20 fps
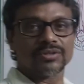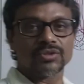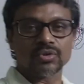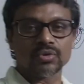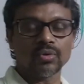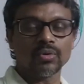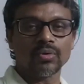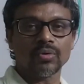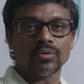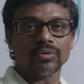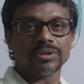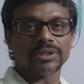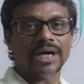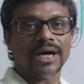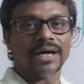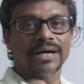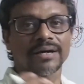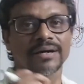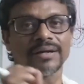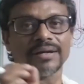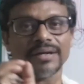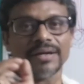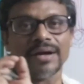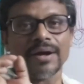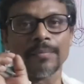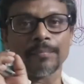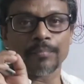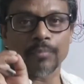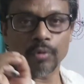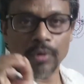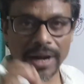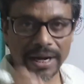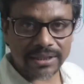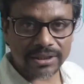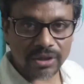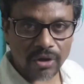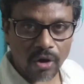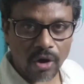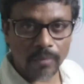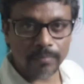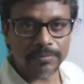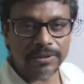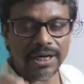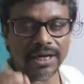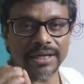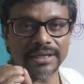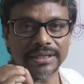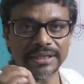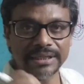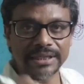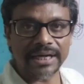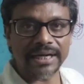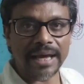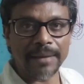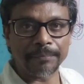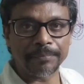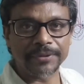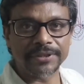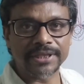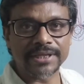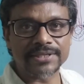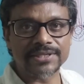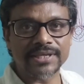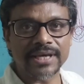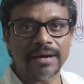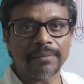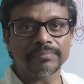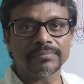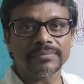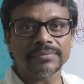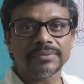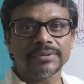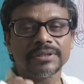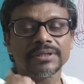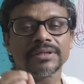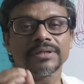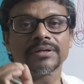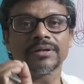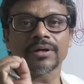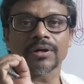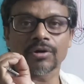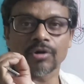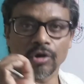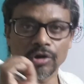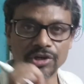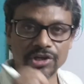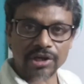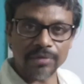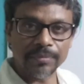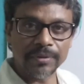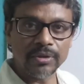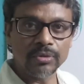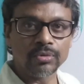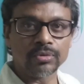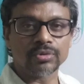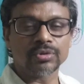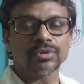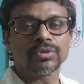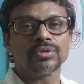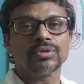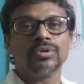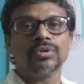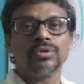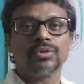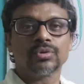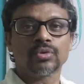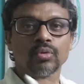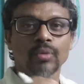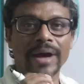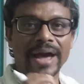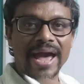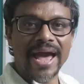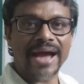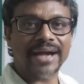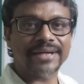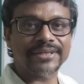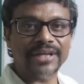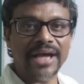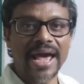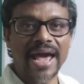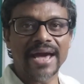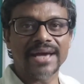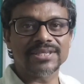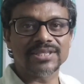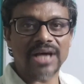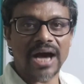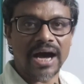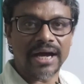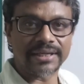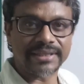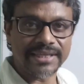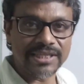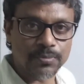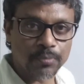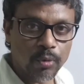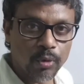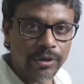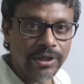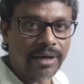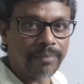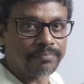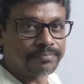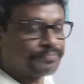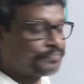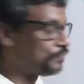So the product of the inner amphithecium contribute to act as archisporium.